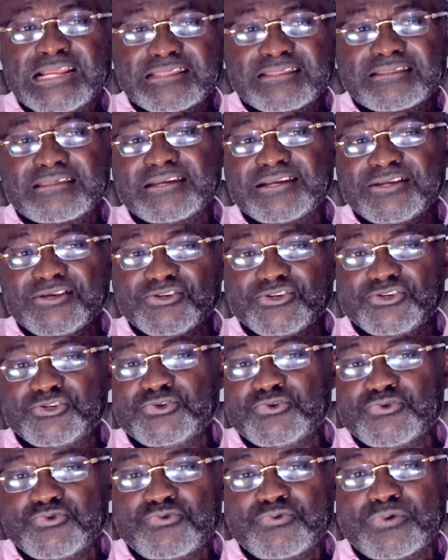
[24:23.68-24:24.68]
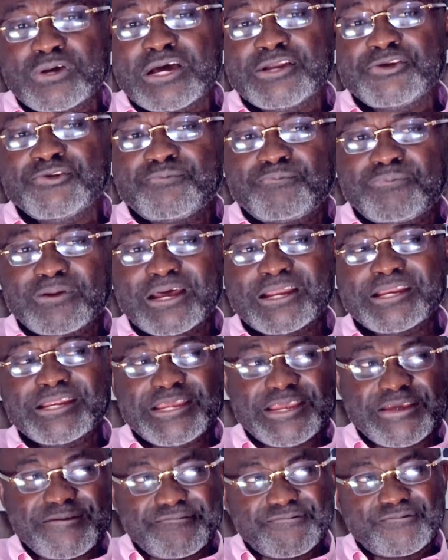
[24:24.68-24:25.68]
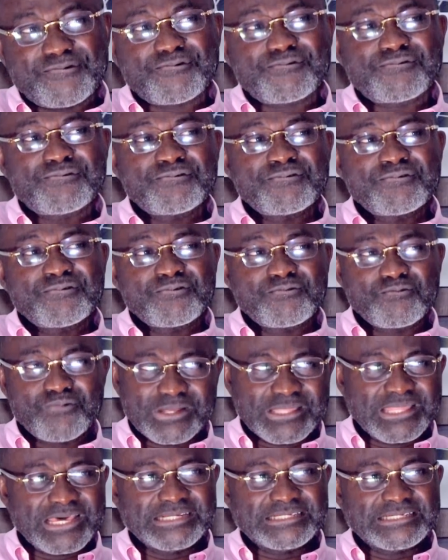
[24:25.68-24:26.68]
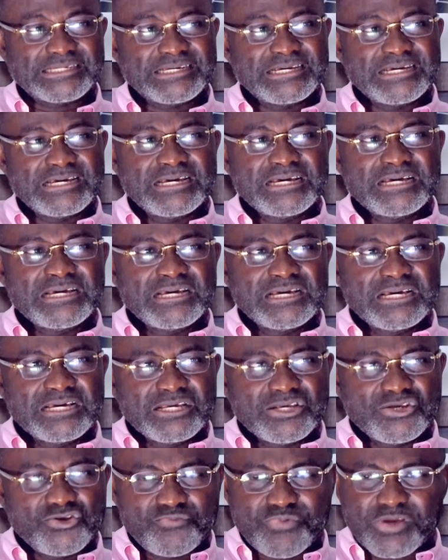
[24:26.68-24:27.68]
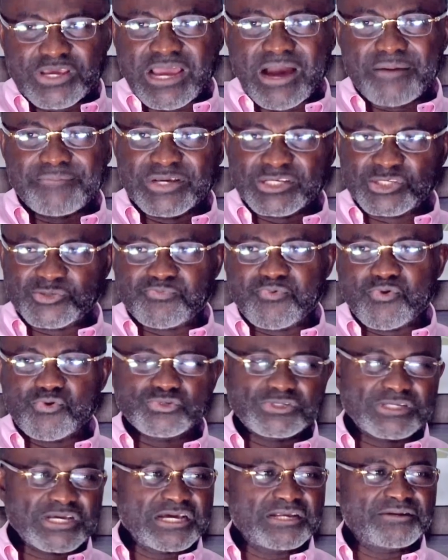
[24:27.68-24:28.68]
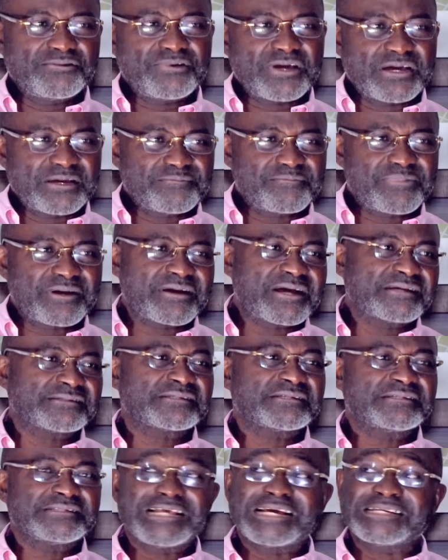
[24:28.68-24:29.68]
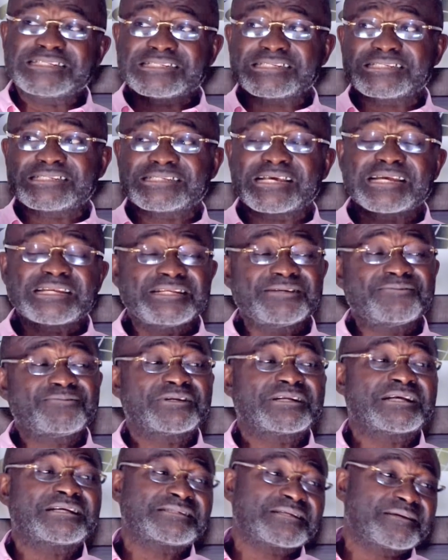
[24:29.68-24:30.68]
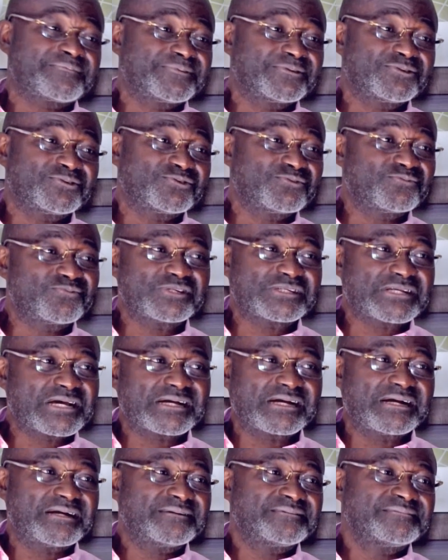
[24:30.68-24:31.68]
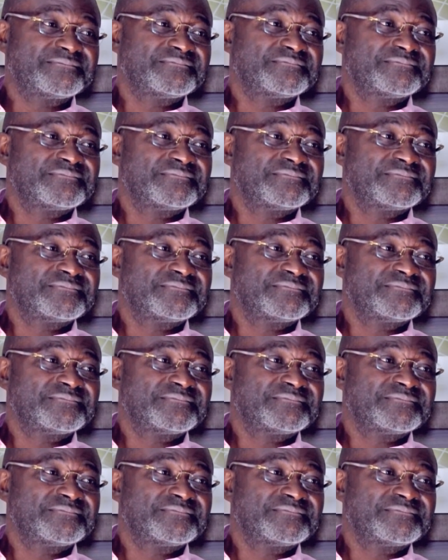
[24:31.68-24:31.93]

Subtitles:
anything you do and you plan evil with it, you become exposed and you're embarrassed. That is exactly what has happened to Mutaka.